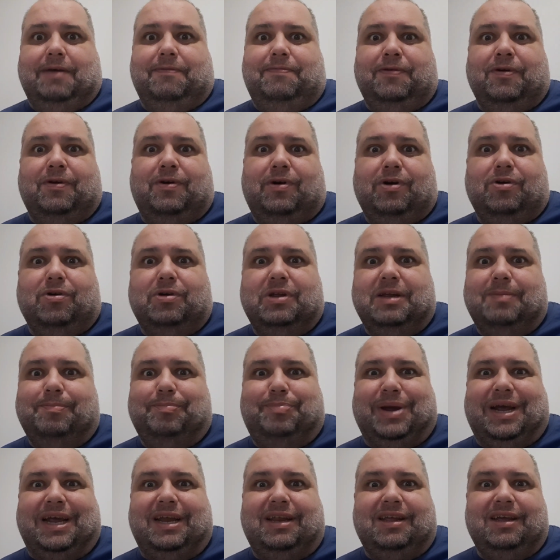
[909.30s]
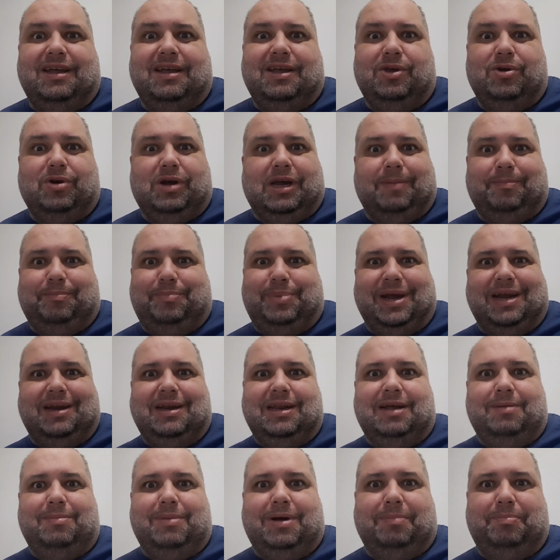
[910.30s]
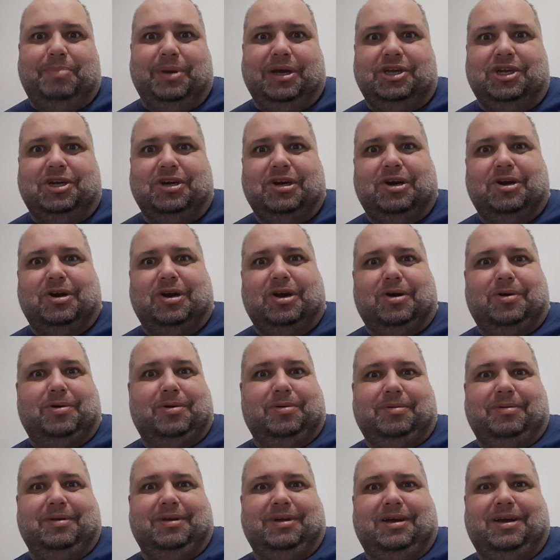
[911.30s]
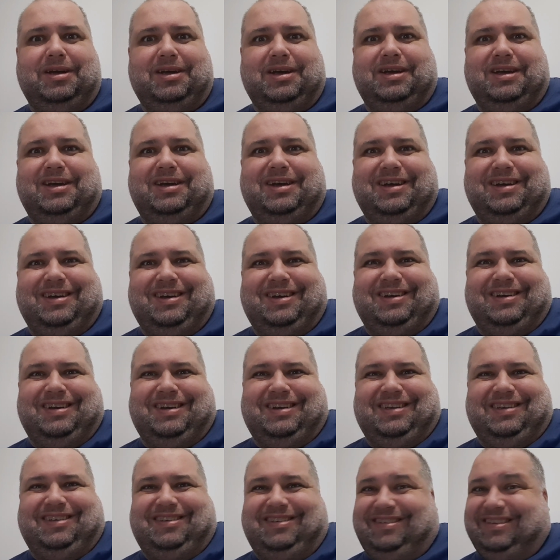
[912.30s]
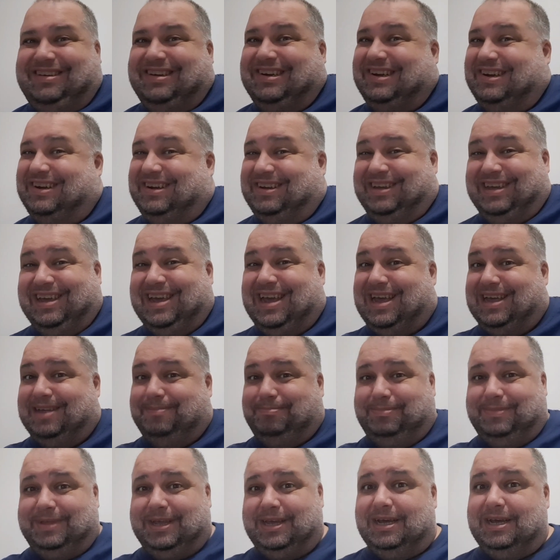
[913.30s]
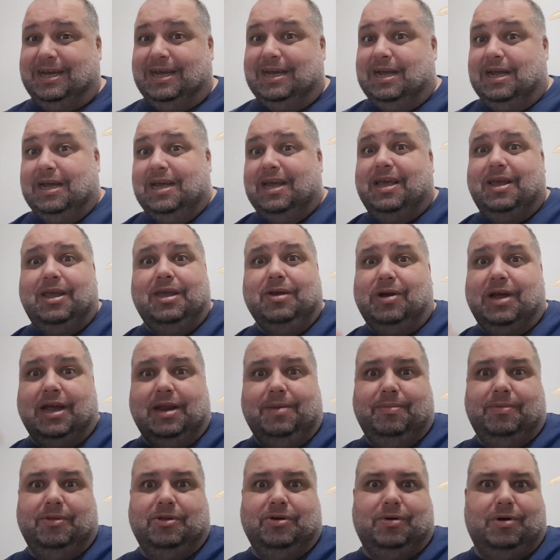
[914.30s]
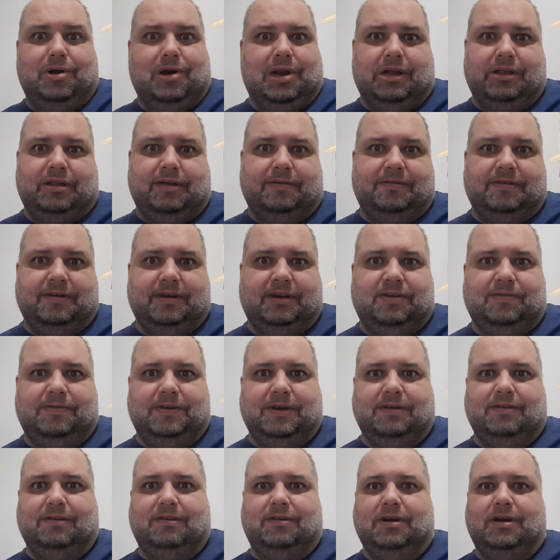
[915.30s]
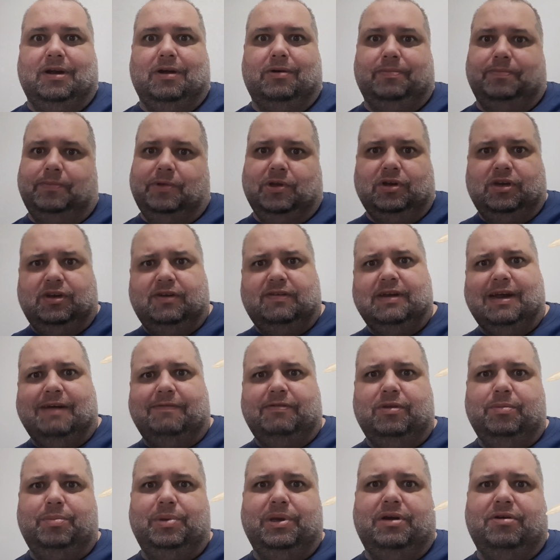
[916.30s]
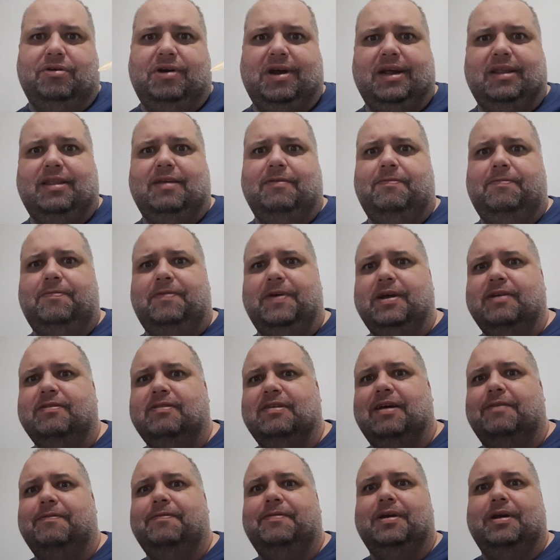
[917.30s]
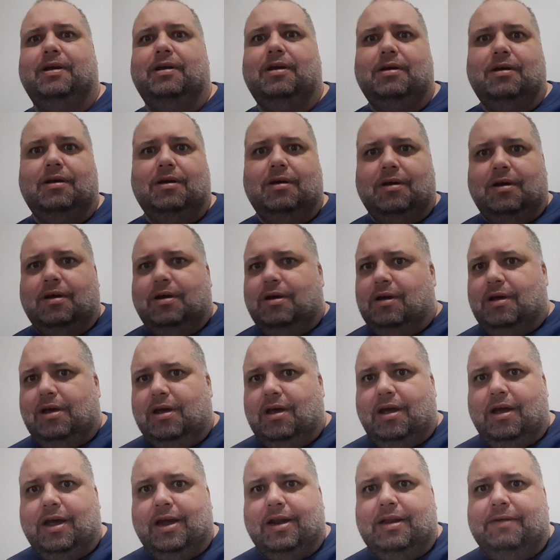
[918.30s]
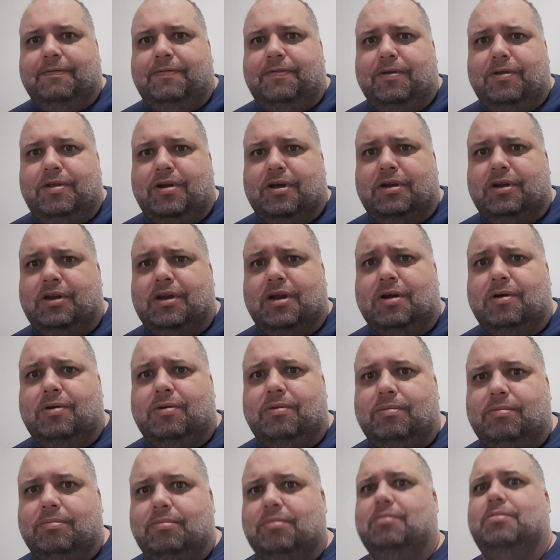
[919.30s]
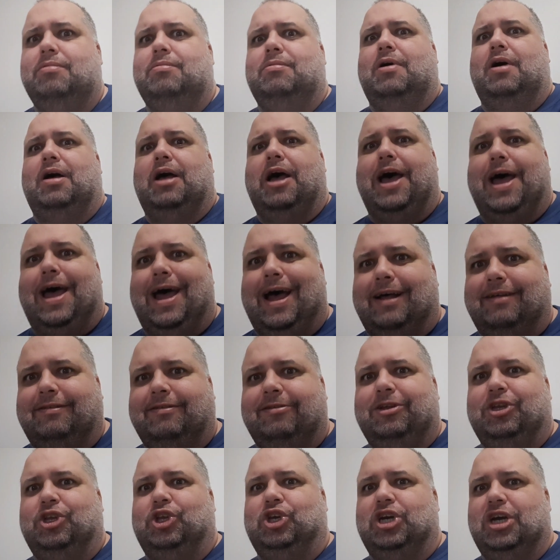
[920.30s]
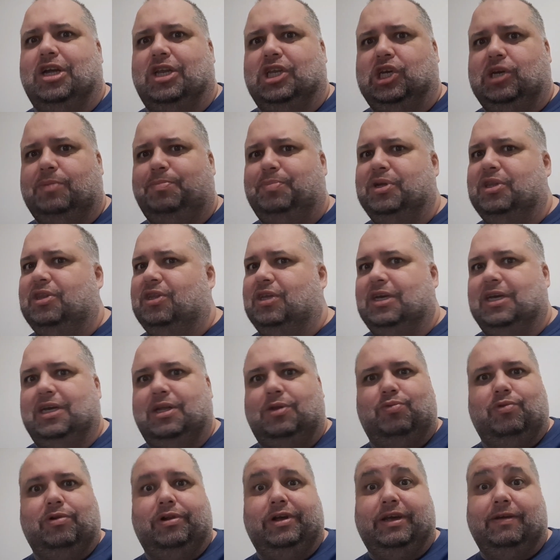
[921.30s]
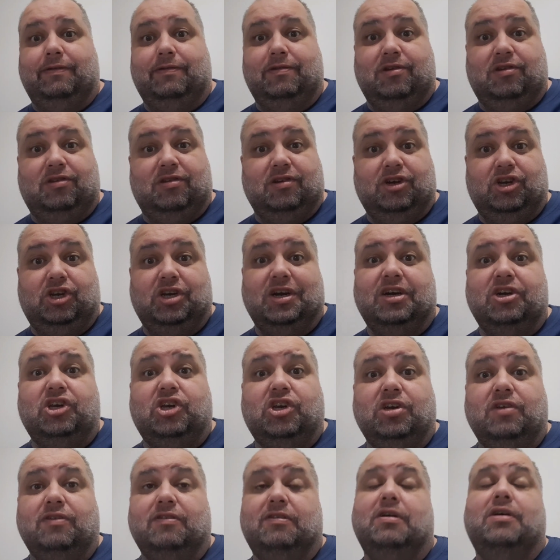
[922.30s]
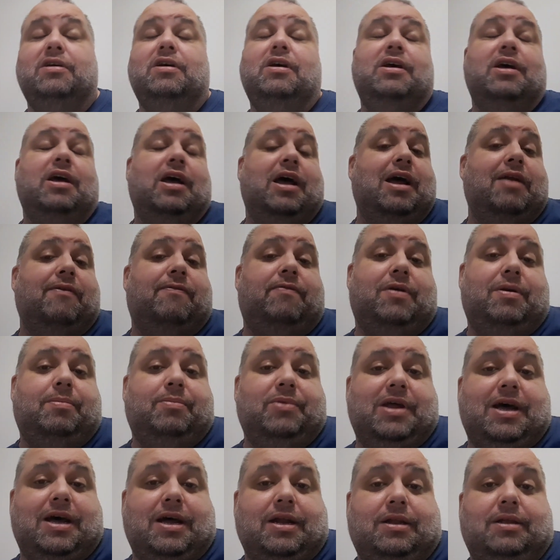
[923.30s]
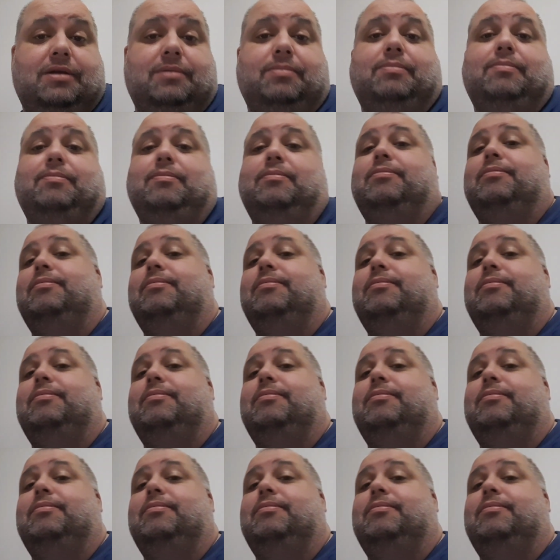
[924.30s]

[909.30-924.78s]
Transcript: if you're good in painting, you can paint them a picture, So yeah, you can do a lot of such things, You just have to be creative, think something. And if you don't know, ask ChatGPT. It will give you suggestions, and from that